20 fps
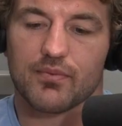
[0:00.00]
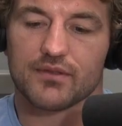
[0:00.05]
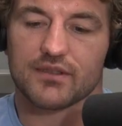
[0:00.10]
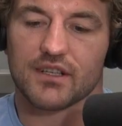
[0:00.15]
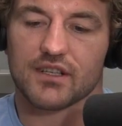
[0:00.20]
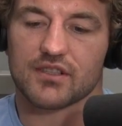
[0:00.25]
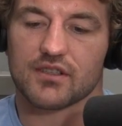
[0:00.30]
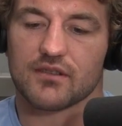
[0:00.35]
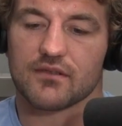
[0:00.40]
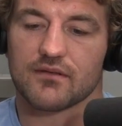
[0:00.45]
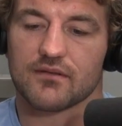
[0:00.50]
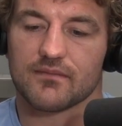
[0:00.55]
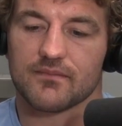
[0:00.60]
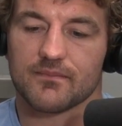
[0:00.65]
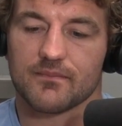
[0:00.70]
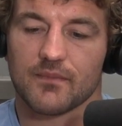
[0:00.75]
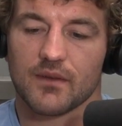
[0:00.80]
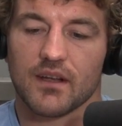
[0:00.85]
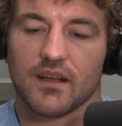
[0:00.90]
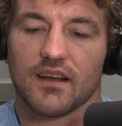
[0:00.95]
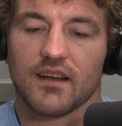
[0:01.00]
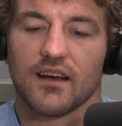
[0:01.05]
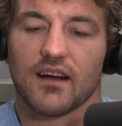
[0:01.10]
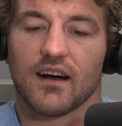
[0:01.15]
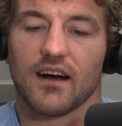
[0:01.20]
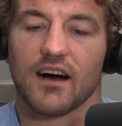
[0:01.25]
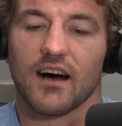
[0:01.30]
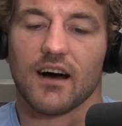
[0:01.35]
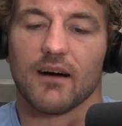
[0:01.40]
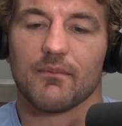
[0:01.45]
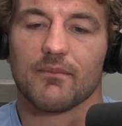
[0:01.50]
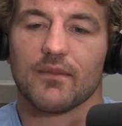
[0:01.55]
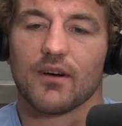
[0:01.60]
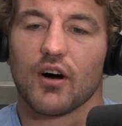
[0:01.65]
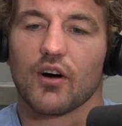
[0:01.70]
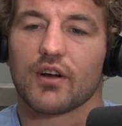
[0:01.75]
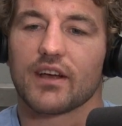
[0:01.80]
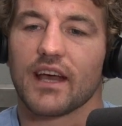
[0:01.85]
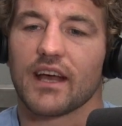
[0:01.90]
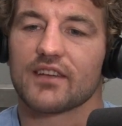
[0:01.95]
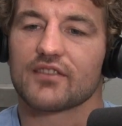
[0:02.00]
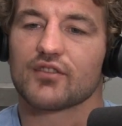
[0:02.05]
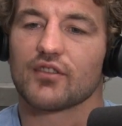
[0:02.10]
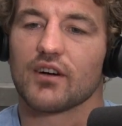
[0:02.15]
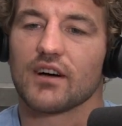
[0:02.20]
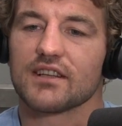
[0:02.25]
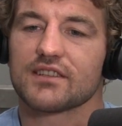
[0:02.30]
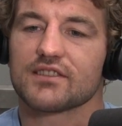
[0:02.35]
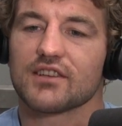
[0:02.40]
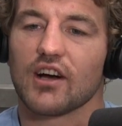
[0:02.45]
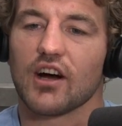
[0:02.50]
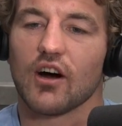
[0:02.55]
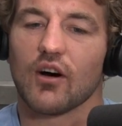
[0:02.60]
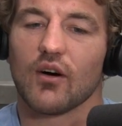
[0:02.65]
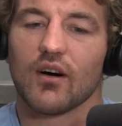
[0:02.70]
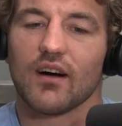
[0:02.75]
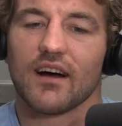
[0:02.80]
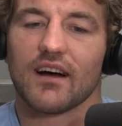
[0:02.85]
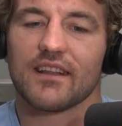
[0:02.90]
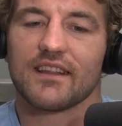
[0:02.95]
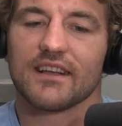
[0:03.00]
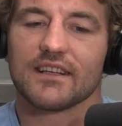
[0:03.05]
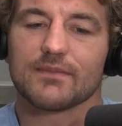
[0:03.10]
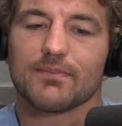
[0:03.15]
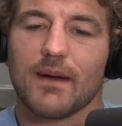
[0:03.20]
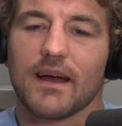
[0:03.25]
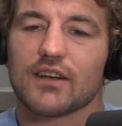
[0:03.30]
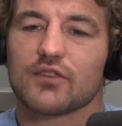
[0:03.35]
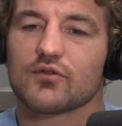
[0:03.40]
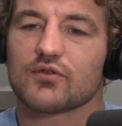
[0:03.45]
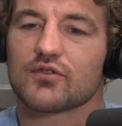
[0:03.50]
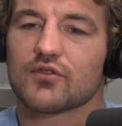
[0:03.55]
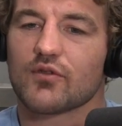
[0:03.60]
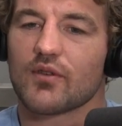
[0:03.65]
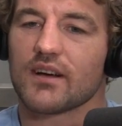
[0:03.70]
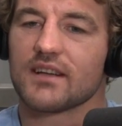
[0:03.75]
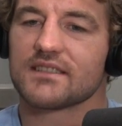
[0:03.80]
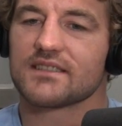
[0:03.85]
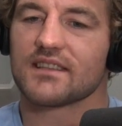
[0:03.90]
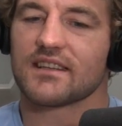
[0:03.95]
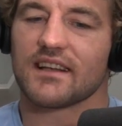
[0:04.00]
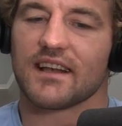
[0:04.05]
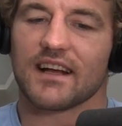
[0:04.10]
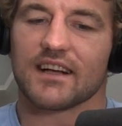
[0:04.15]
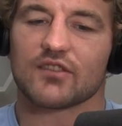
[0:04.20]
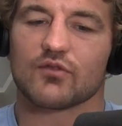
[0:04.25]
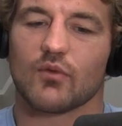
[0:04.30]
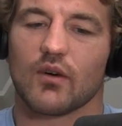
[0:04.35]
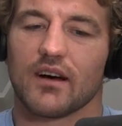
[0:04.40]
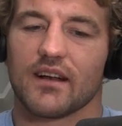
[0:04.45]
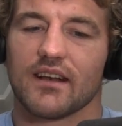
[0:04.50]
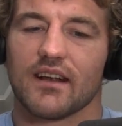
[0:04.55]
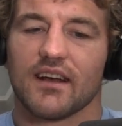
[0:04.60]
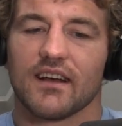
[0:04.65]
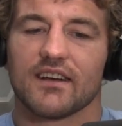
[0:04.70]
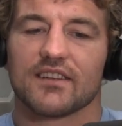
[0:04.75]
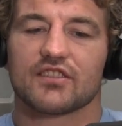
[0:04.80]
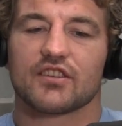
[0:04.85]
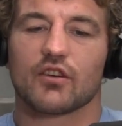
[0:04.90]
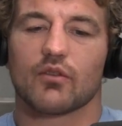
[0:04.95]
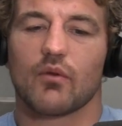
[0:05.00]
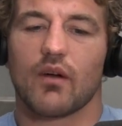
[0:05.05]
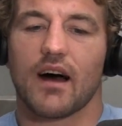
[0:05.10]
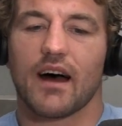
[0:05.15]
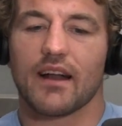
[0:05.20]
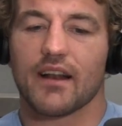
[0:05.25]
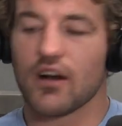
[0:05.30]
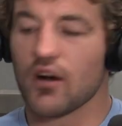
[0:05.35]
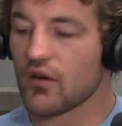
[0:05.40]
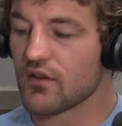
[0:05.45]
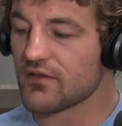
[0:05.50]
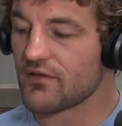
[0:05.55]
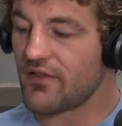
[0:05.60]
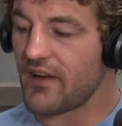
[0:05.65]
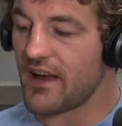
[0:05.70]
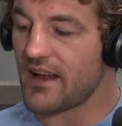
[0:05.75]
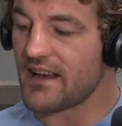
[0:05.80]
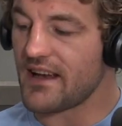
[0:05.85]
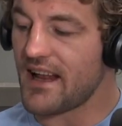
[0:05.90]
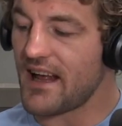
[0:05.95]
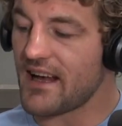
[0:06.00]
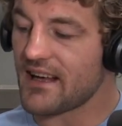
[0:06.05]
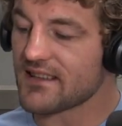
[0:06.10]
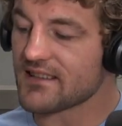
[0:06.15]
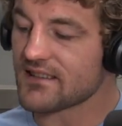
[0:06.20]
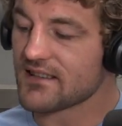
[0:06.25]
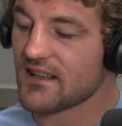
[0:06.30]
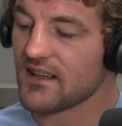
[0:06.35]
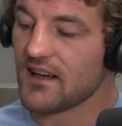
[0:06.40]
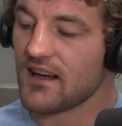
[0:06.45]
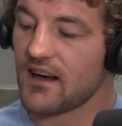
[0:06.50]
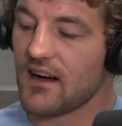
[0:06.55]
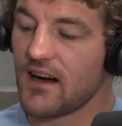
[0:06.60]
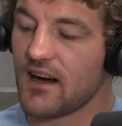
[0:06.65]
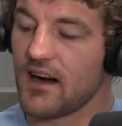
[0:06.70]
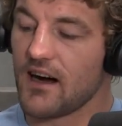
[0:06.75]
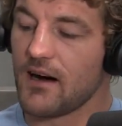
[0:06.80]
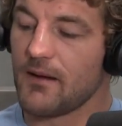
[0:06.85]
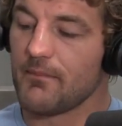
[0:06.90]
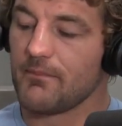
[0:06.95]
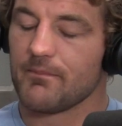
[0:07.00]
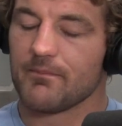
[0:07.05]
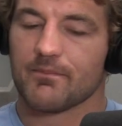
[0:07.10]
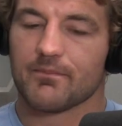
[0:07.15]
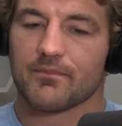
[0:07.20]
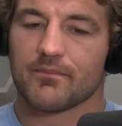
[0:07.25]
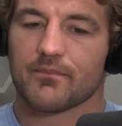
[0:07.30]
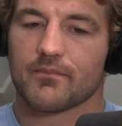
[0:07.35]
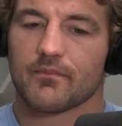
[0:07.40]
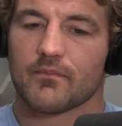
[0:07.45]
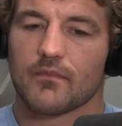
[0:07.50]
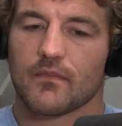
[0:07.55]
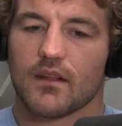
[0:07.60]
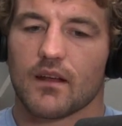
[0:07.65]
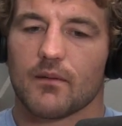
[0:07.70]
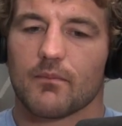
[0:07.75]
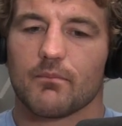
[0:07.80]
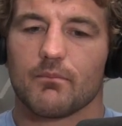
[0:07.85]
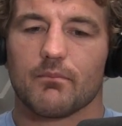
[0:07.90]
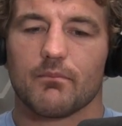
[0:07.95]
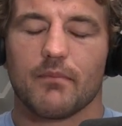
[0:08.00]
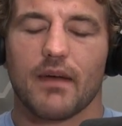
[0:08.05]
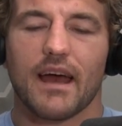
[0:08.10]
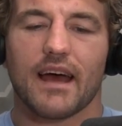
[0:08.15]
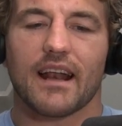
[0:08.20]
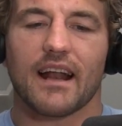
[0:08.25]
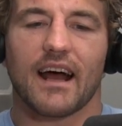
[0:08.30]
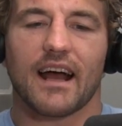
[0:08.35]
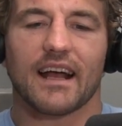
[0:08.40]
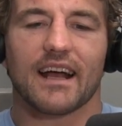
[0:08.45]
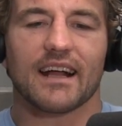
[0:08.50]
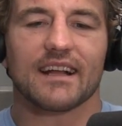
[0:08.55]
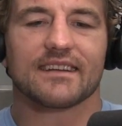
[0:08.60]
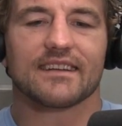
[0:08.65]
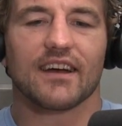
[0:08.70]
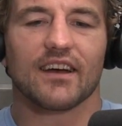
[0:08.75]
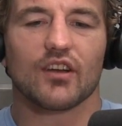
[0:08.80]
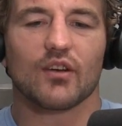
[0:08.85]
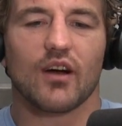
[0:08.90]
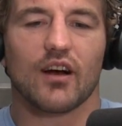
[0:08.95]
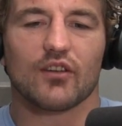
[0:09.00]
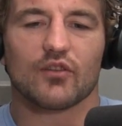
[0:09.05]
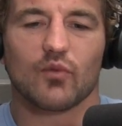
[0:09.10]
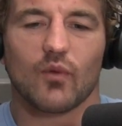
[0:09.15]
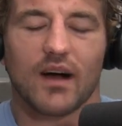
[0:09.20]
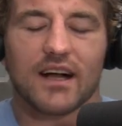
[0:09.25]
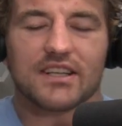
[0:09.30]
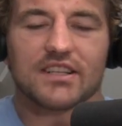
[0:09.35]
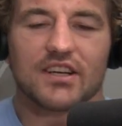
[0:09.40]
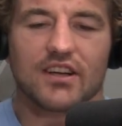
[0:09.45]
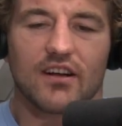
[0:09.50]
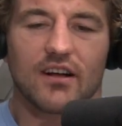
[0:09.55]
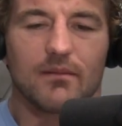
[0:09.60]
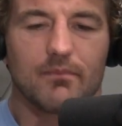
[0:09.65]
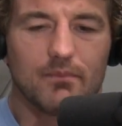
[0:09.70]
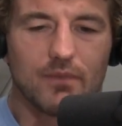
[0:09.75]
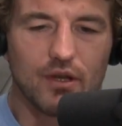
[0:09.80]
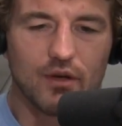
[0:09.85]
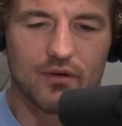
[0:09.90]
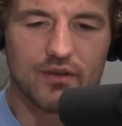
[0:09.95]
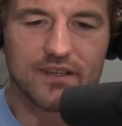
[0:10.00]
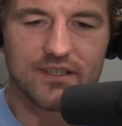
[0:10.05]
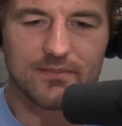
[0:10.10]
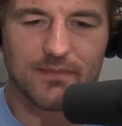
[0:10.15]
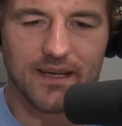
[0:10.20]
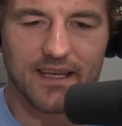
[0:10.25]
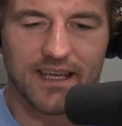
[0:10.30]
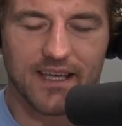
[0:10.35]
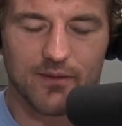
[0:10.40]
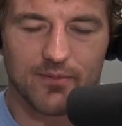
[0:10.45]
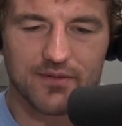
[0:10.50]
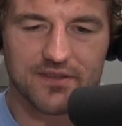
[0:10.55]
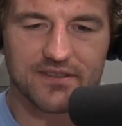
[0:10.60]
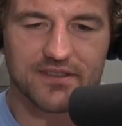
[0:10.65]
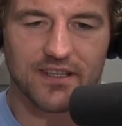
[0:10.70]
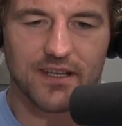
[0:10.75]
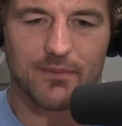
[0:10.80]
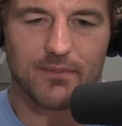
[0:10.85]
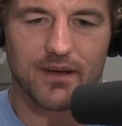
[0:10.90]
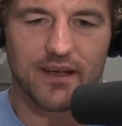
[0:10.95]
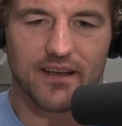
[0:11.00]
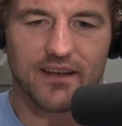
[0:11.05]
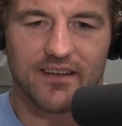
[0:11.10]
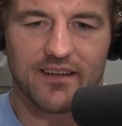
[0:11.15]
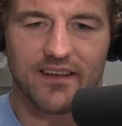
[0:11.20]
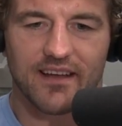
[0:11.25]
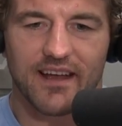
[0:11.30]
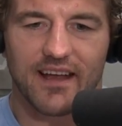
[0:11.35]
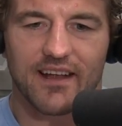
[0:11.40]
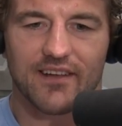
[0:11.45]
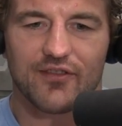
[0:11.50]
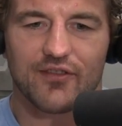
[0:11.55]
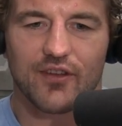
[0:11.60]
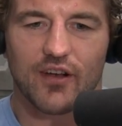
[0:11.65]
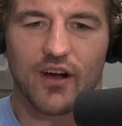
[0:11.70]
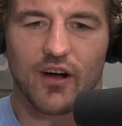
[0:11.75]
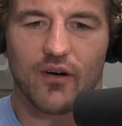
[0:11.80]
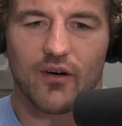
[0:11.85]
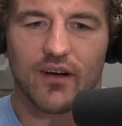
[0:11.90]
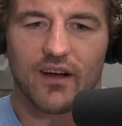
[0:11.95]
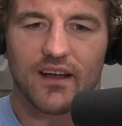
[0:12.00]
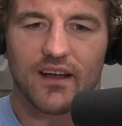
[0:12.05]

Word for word: position. Um, okay, so let's go. This match was crazy. The next one, Serrano Van Ness. Um, Matt, I got to tell you, I was watching it on mute because my kid was sleeping, and so